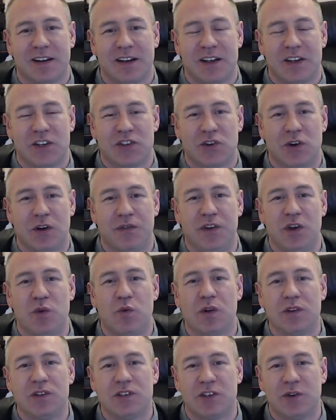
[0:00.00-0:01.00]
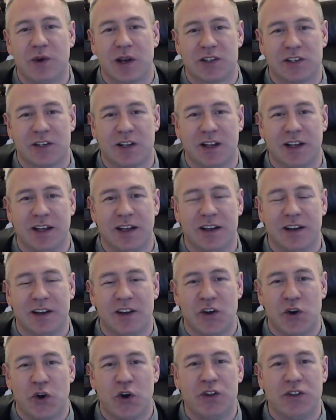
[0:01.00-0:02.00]
So if you want to actually
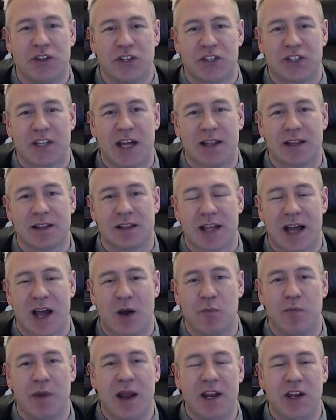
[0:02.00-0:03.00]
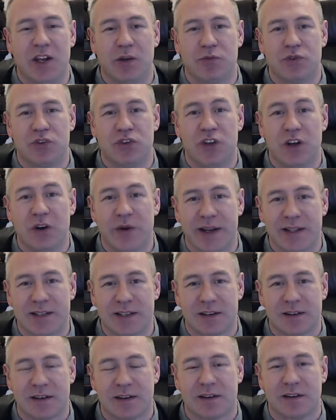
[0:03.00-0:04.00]
understand how mediums do
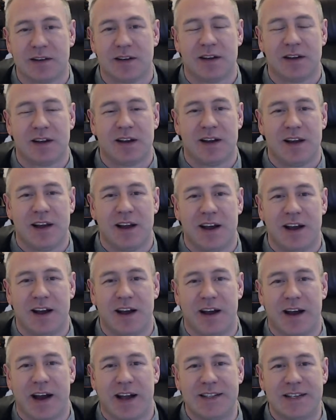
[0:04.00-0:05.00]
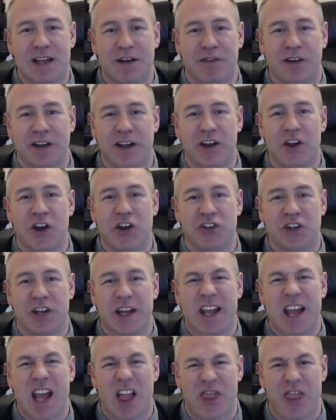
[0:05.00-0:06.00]
it, I definitely urge you to
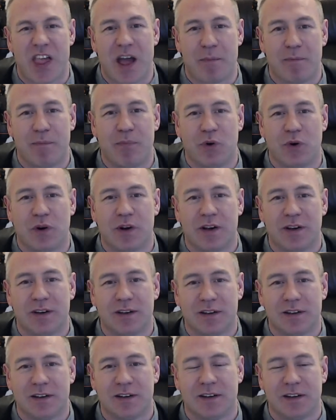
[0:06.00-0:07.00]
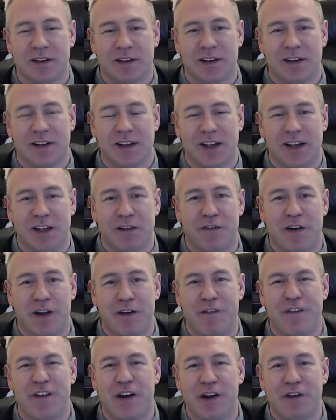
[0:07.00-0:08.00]
get that book. You'll find it
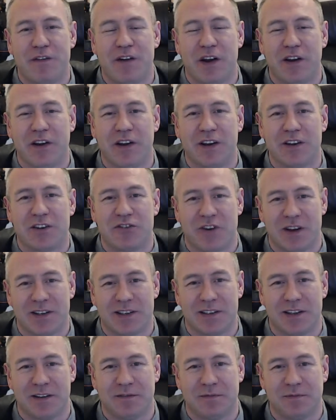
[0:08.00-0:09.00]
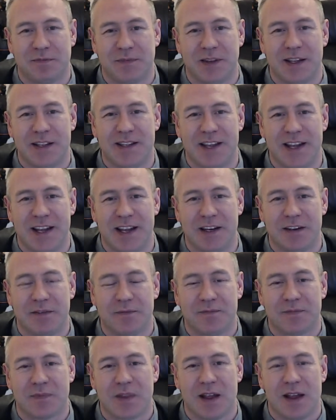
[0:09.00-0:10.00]
very, very interesting indeed.
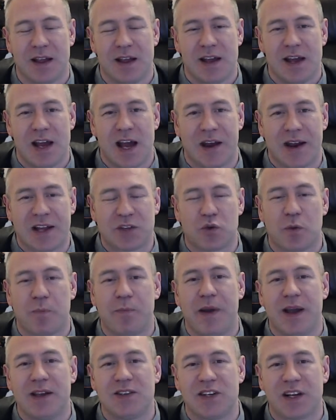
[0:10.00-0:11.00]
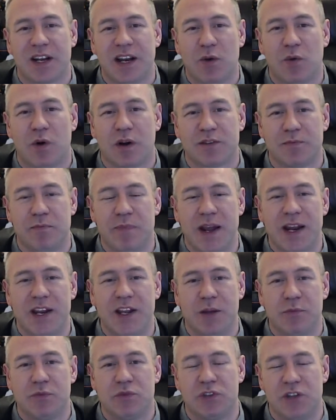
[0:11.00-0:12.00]
And that's what
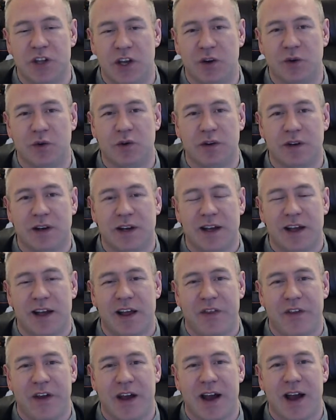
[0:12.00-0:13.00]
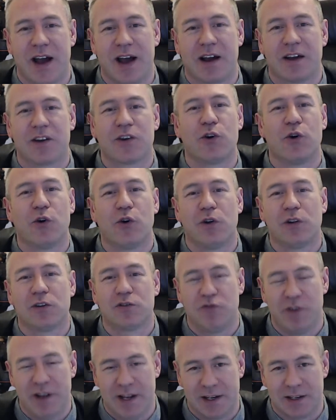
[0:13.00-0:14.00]
mediums do. They are cold
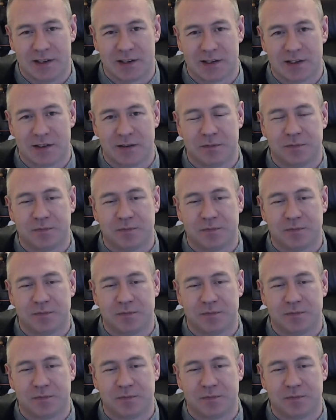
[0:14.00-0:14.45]
readers.